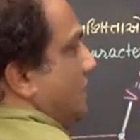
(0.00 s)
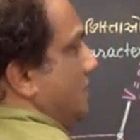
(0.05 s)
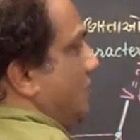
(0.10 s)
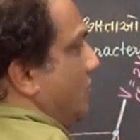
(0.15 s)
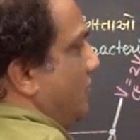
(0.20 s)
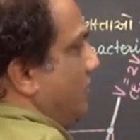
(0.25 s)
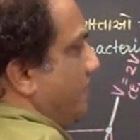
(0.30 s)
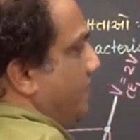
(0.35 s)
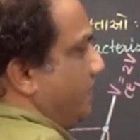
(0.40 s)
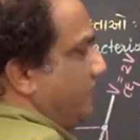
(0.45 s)

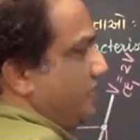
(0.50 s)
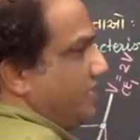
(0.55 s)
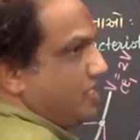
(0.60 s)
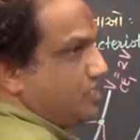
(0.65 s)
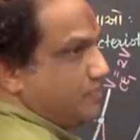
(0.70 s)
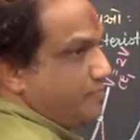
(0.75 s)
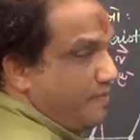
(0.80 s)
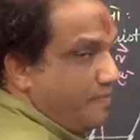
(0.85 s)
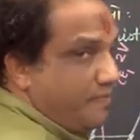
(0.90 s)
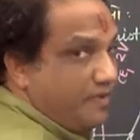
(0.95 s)
Now repeat the
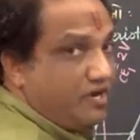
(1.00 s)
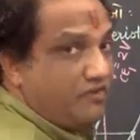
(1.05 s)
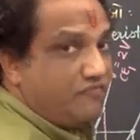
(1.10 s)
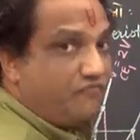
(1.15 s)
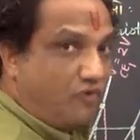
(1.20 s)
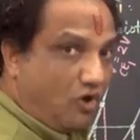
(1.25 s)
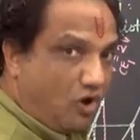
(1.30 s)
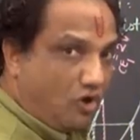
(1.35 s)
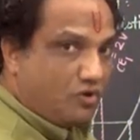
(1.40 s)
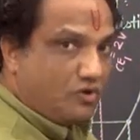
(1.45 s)
experiment
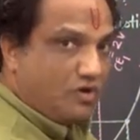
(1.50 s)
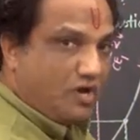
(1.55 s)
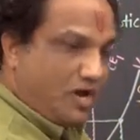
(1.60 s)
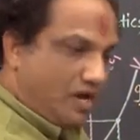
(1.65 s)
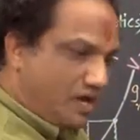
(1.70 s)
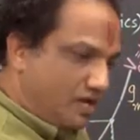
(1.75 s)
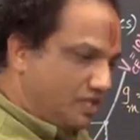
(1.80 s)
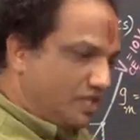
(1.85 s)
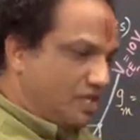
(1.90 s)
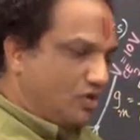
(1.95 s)
for
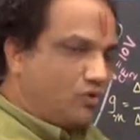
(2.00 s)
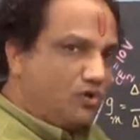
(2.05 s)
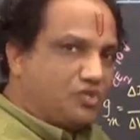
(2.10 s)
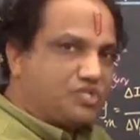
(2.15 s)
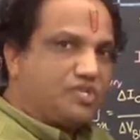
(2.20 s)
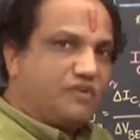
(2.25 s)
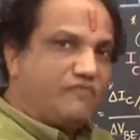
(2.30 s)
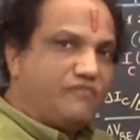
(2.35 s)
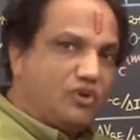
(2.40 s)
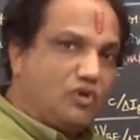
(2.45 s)
another
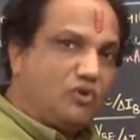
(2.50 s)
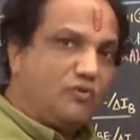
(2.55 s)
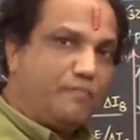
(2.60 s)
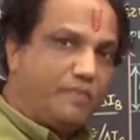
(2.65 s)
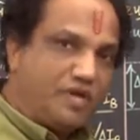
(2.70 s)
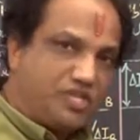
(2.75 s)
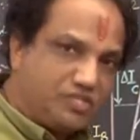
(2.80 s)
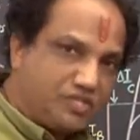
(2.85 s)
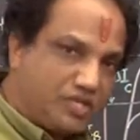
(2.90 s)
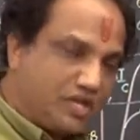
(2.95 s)
constant value of
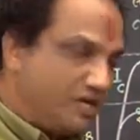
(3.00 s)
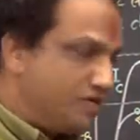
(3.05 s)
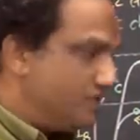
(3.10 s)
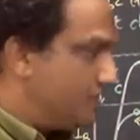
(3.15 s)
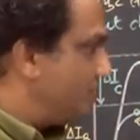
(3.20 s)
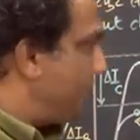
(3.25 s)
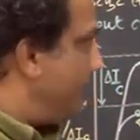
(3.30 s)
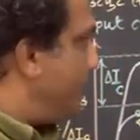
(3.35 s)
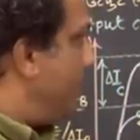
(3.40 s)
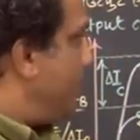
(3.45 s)
base
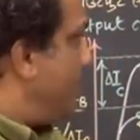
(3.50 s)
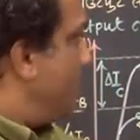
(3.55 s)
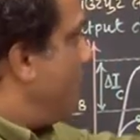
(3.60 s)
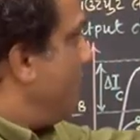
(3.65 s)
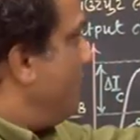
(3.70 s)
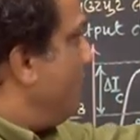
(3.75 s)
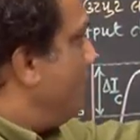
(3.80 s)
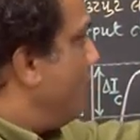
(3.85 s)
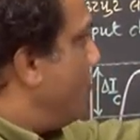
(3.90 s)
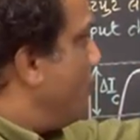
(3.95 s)
current, say
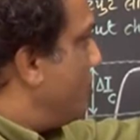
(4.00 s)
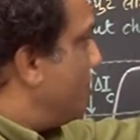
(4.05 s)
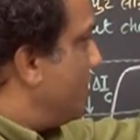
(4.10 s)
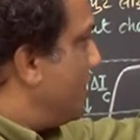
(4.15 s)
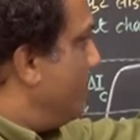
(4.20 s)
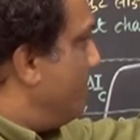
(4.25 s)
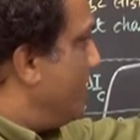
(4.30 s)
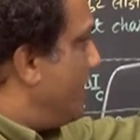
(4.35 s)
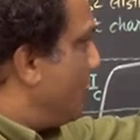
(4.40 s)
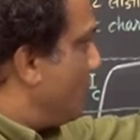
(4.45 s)

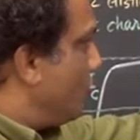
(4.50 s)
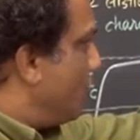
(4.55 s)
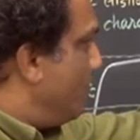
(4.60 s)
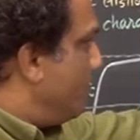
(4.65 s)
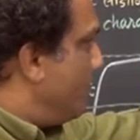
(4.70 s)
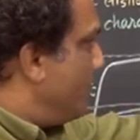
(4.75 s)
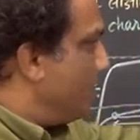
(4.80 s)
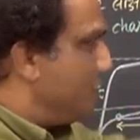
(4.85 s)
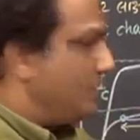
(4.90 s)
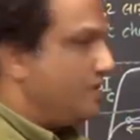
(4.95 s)
40
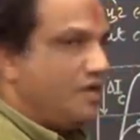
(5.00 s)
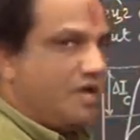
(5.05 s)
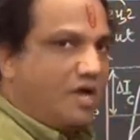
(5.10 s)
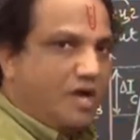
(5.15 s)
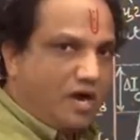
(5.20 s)
microampere.